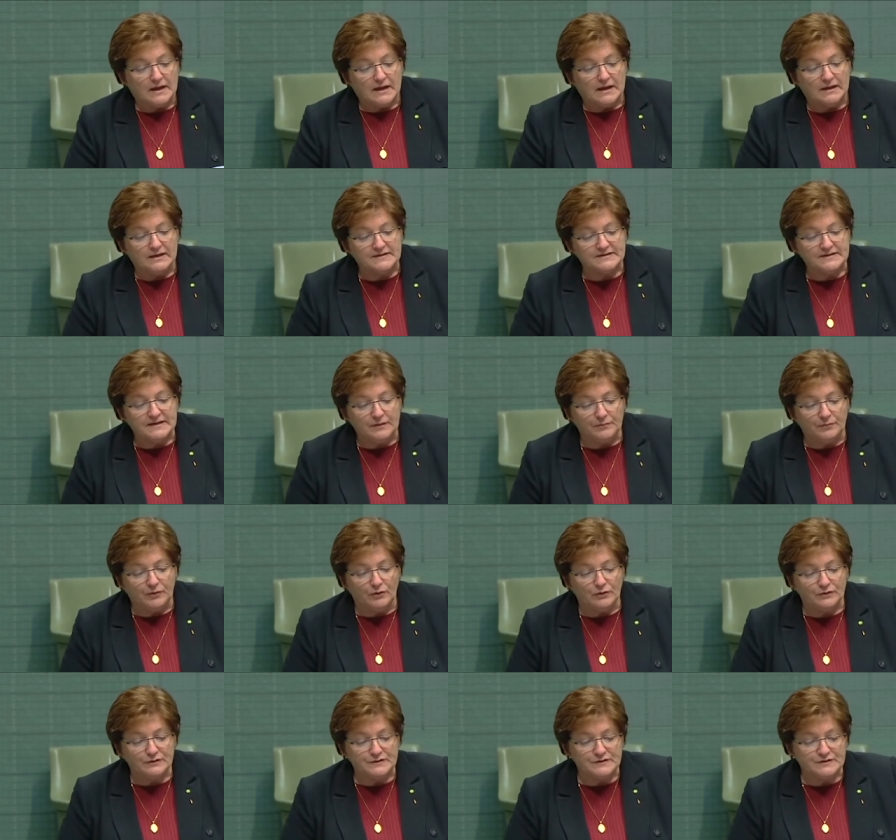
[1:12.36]
It is the
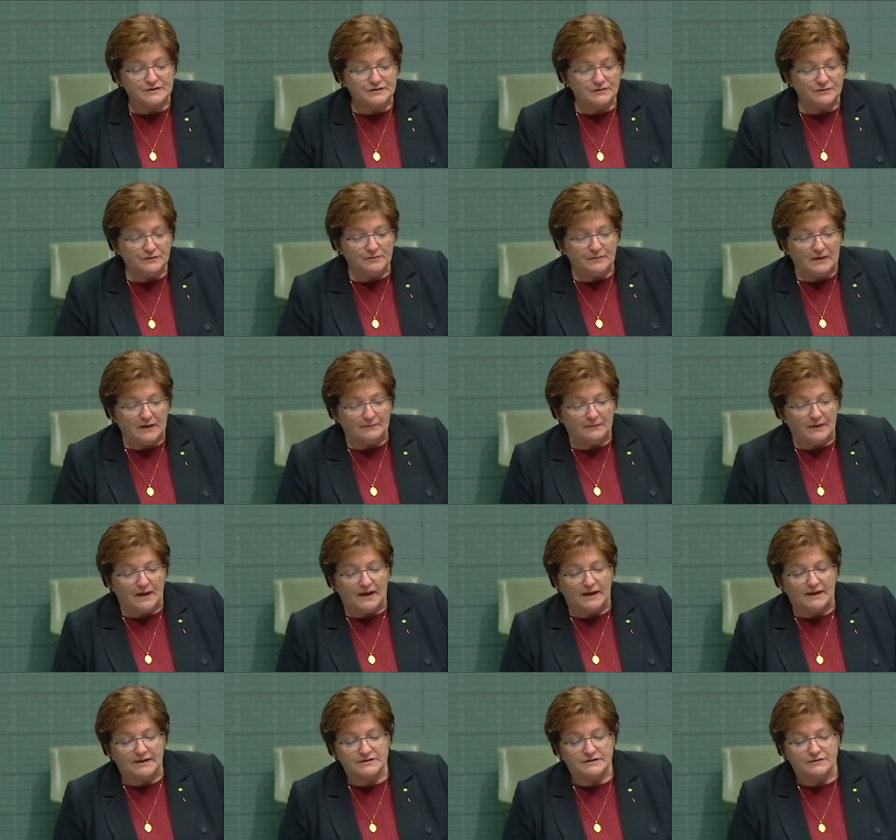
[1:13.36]
importance to remember
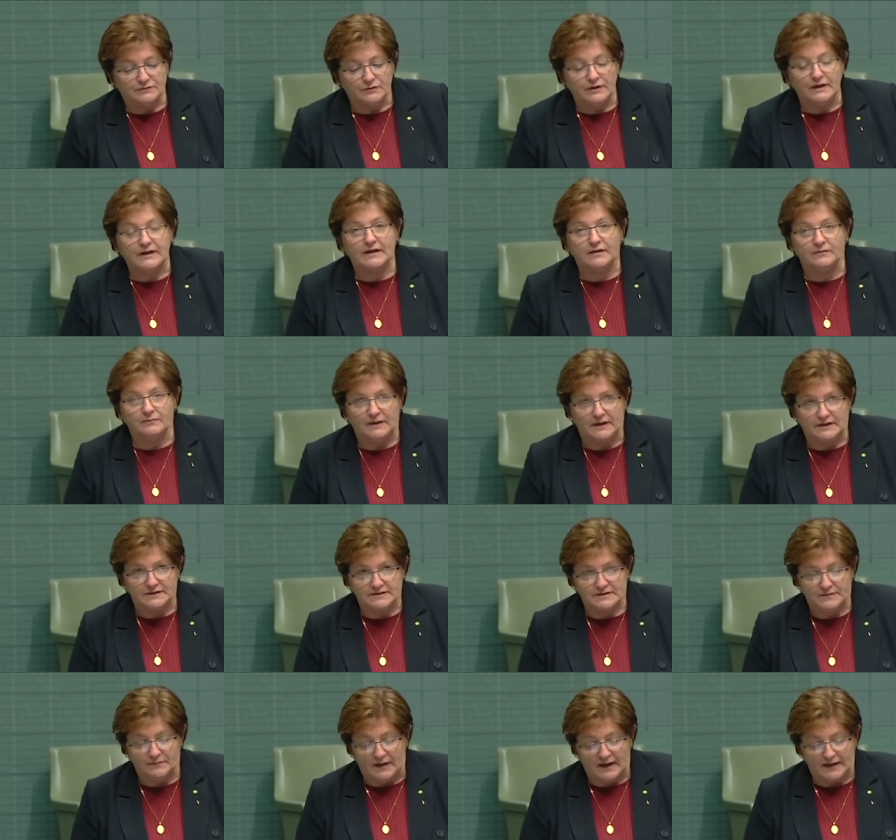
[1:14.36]
and to recommit
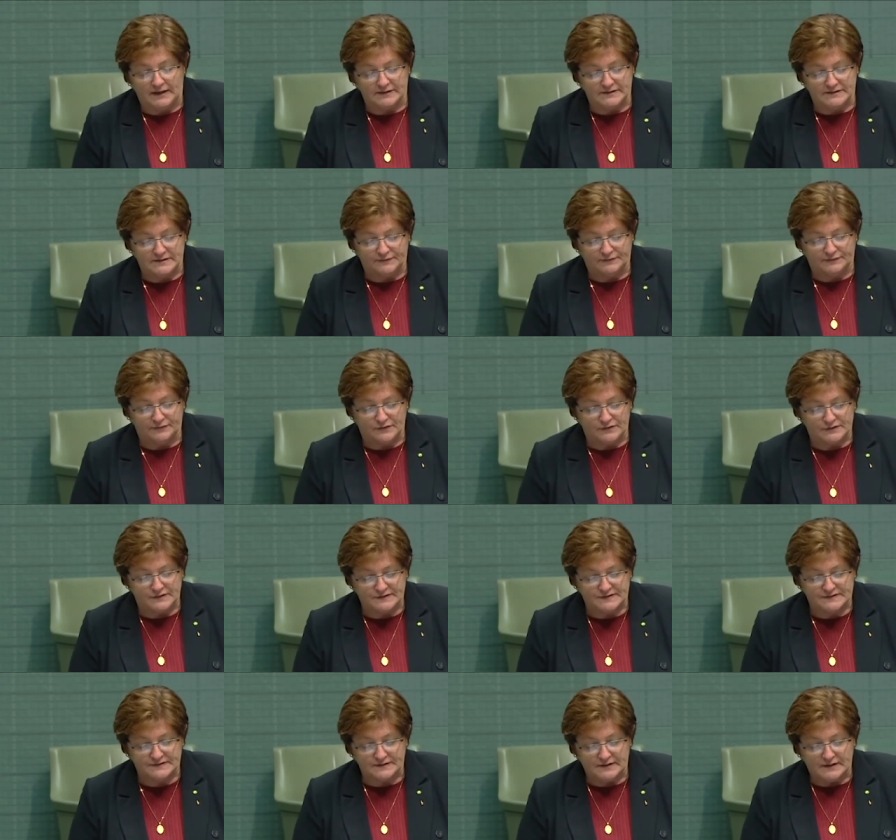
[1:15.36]
to make a
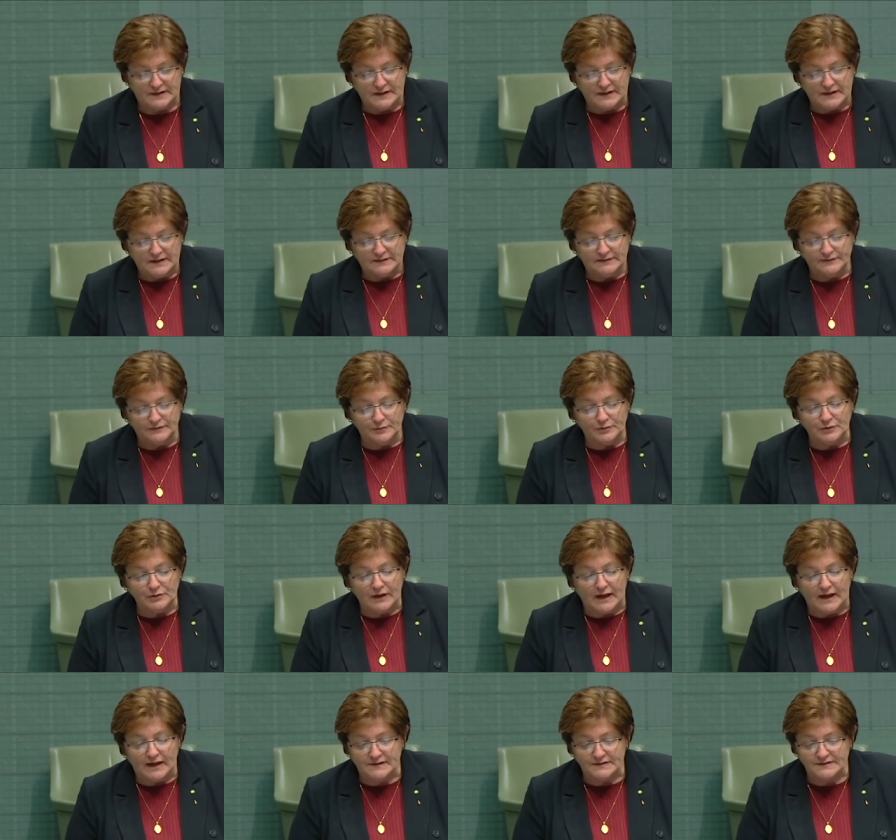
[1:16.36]
difference. Liverpool
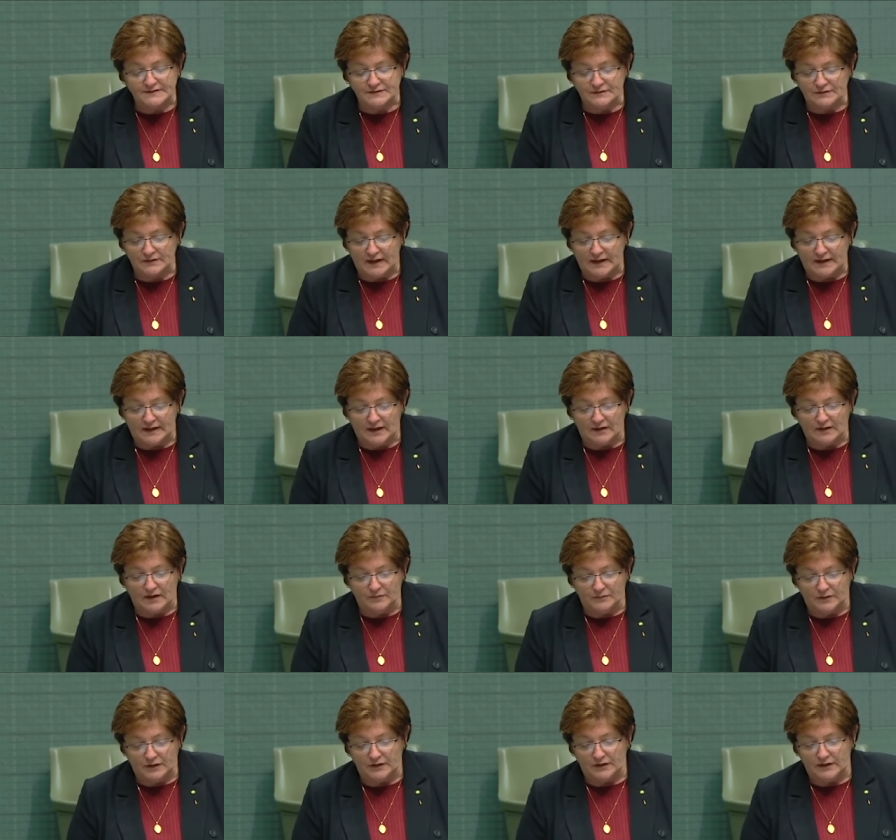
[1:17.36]
Council and our
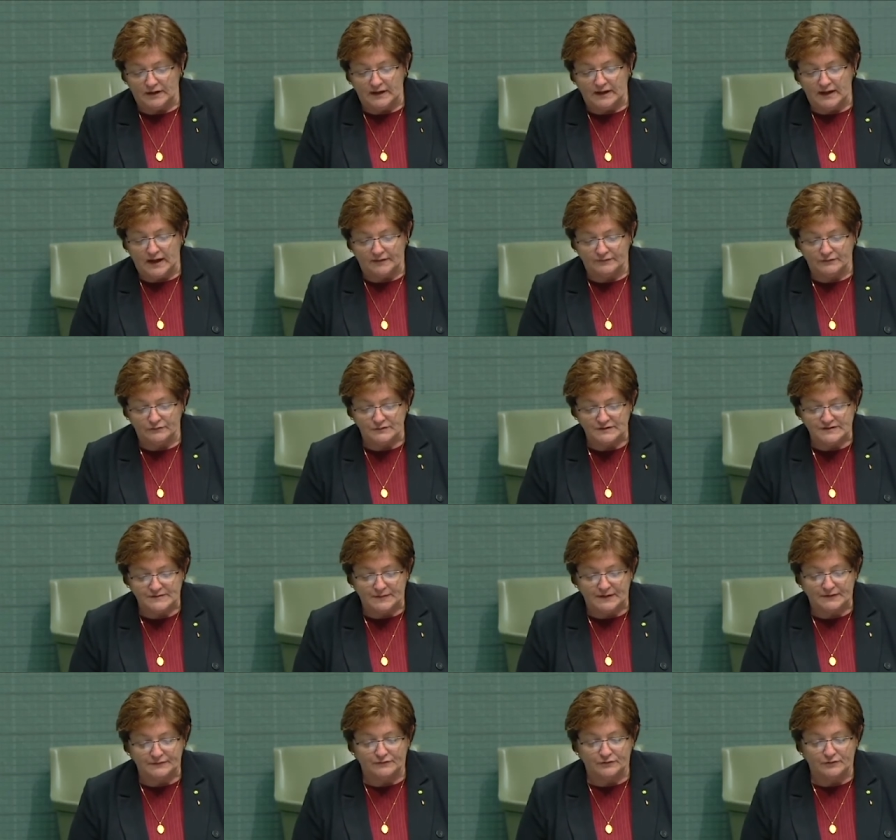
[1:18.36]
community have a
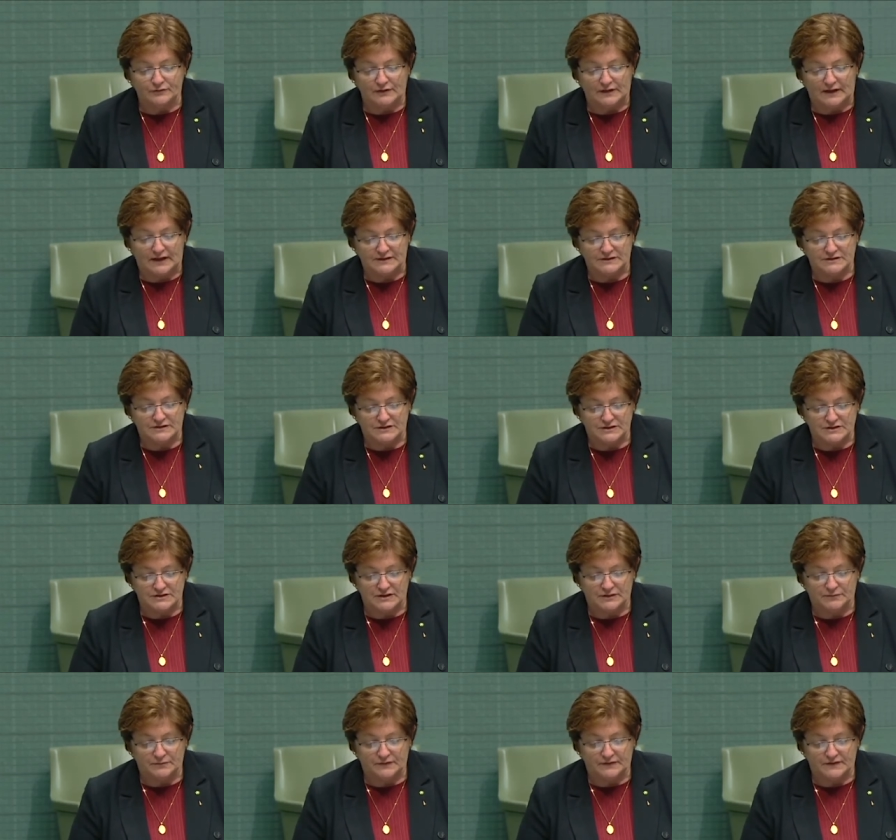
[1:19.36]
respectful
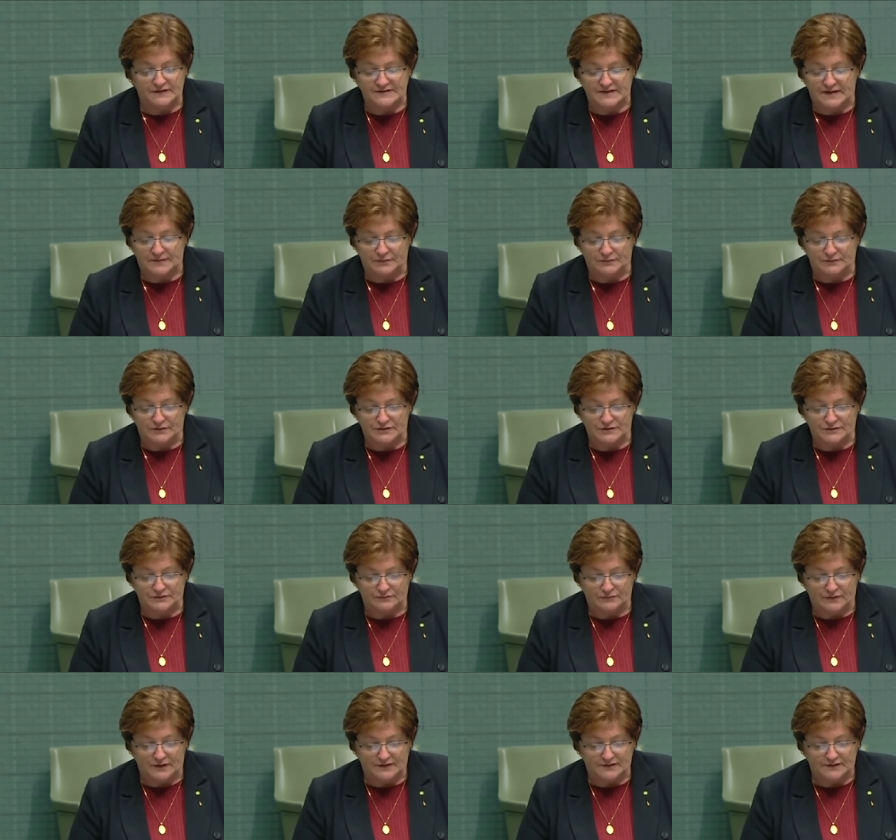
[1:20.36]
relationship with its
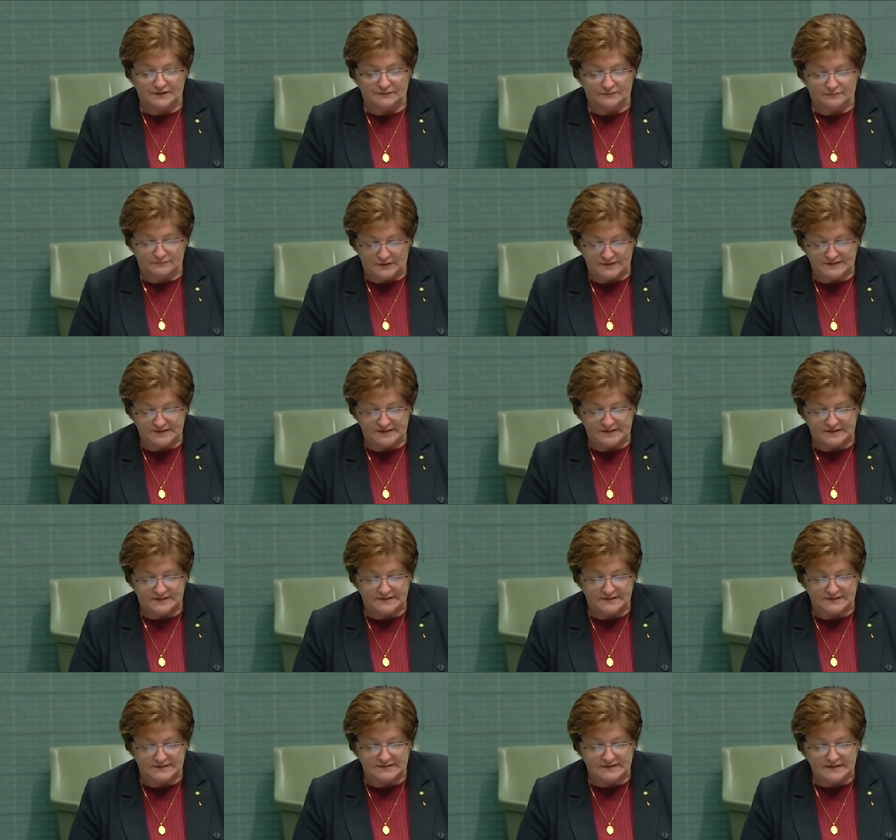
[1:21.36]
Aboriginal re
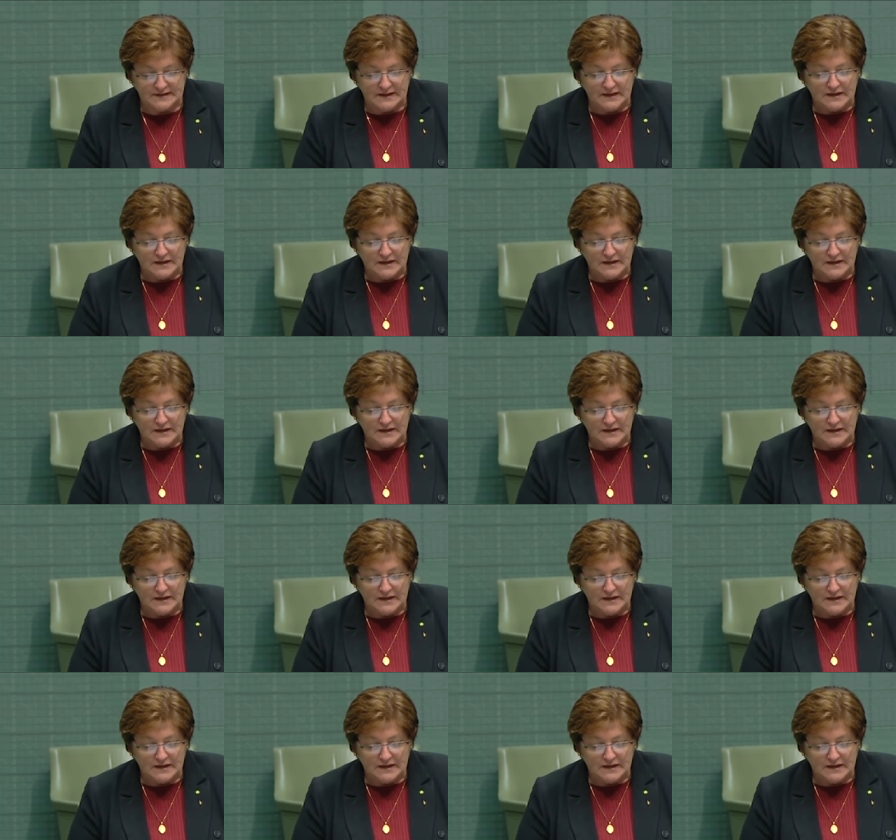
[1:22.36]
residents.